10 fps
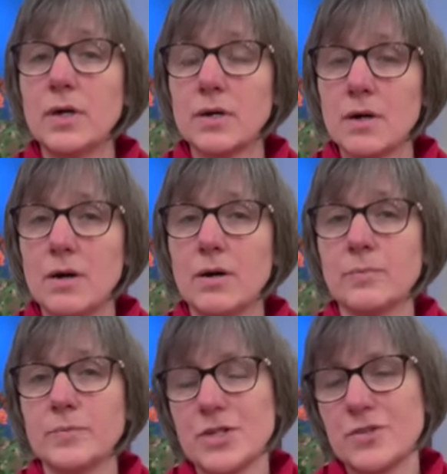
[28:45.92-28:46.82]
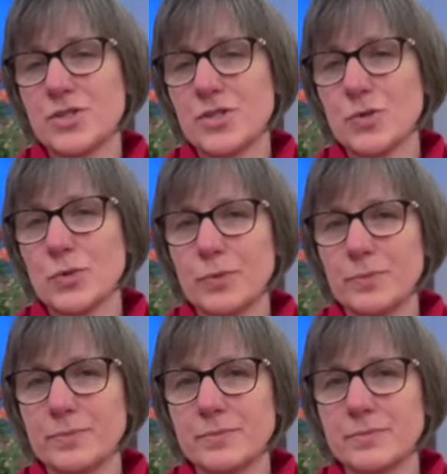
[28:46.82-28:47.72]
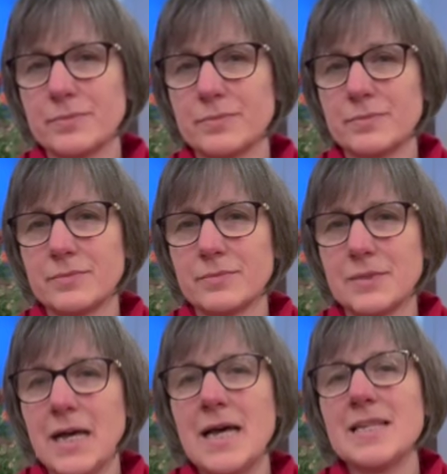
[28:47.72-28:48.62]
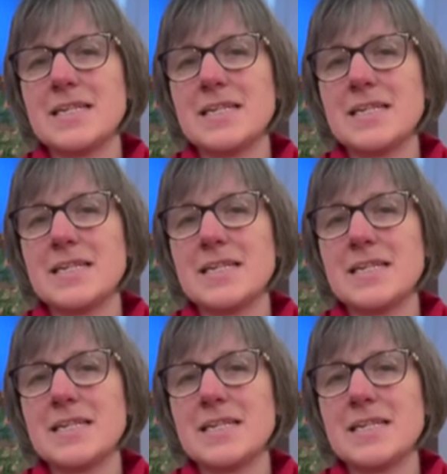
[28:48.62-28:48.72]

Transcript: calmed the storm. The